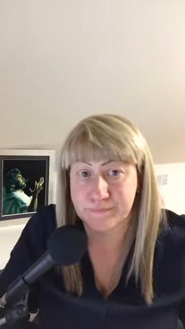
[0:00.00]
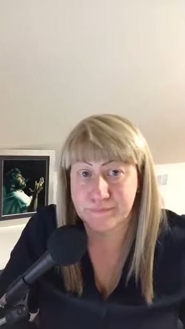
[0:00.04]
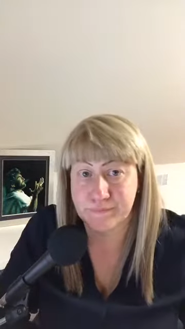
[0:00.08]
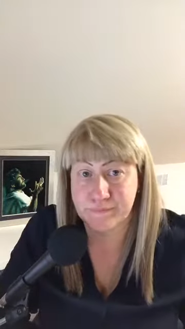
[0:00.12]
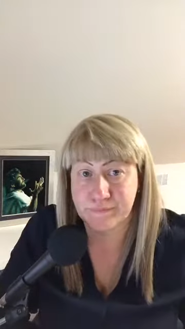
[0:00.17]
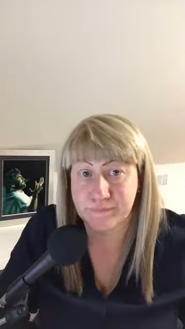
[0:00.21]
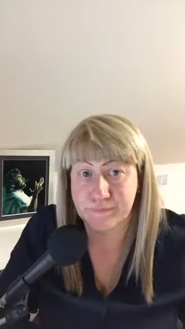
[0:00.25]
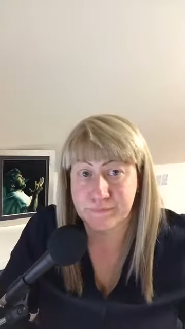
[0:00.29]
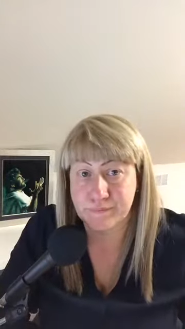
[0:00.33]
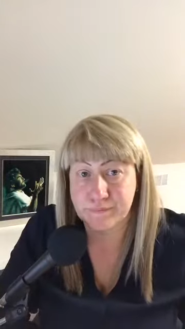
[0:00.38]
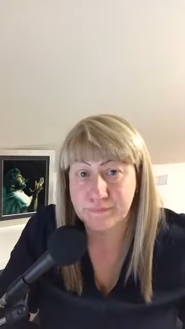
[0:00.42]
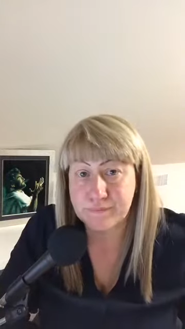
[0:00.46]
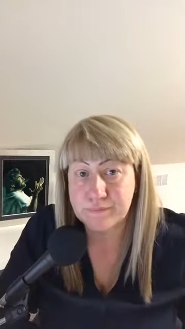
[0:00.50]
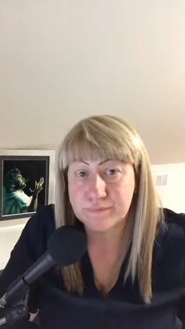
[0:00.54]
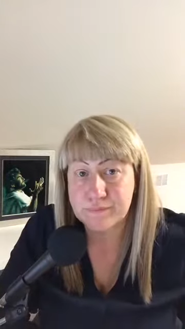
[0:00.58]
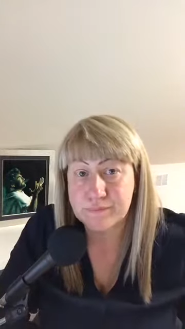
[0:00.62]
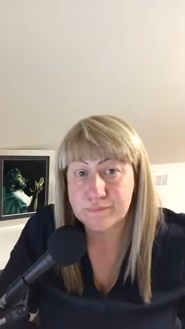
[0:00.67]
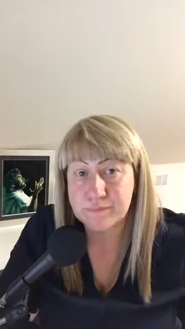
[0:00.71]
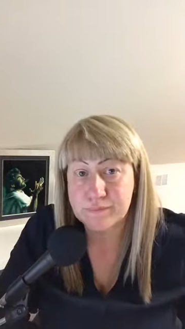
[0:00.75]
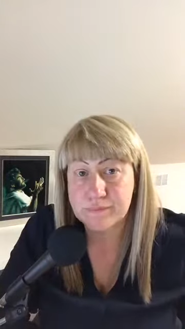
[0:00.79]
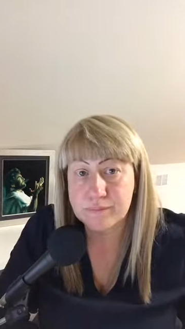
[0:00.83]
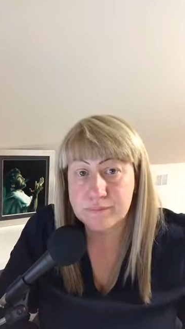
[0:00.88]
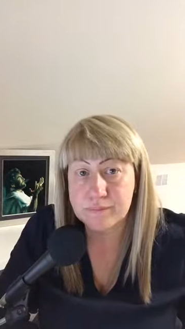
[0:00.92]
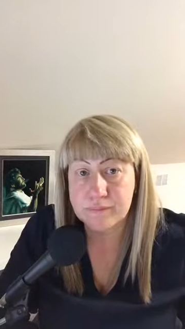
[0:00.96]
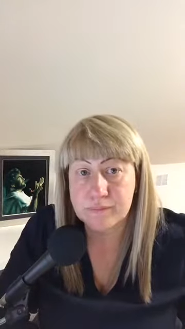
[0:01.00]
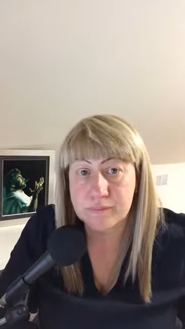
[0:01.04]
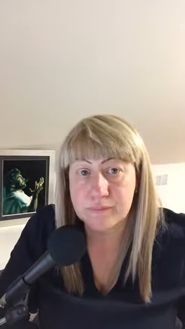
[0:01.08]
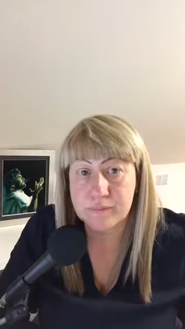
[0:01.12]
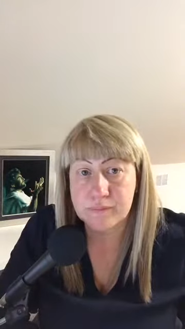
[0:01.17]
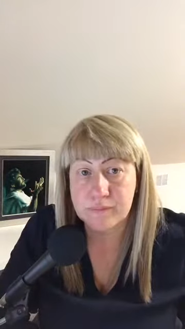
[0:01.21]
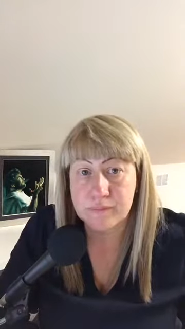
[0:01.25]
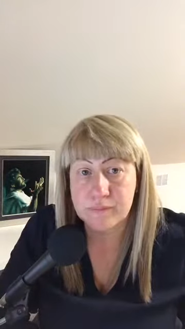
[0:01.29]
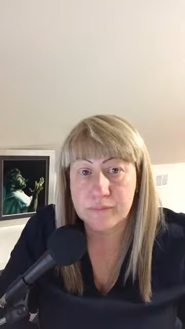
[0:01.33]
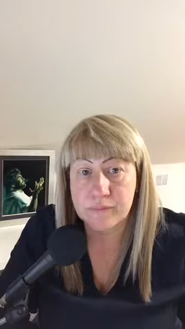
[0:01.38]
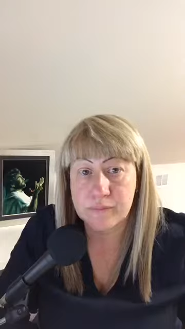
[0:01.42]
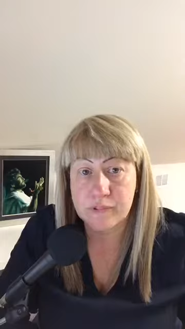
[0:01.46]

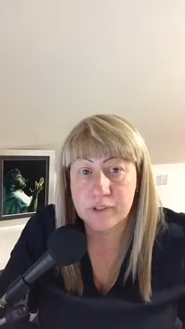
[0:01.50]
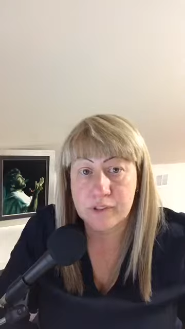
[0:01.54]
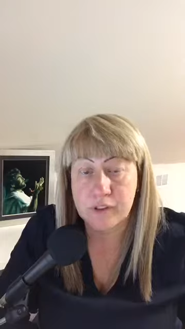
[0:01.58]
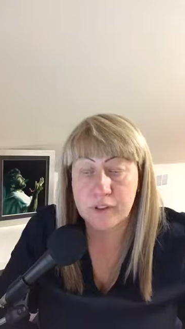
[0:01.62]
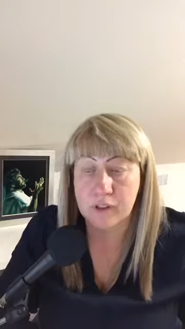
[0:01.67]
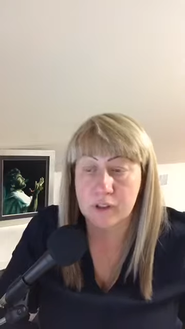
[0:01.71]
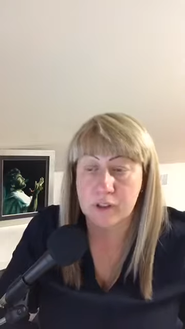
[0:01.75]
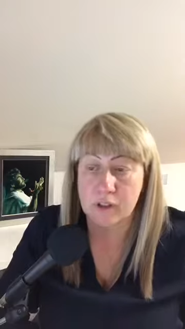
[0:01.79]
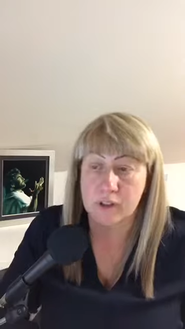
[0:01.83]
No one is speaking in this clip.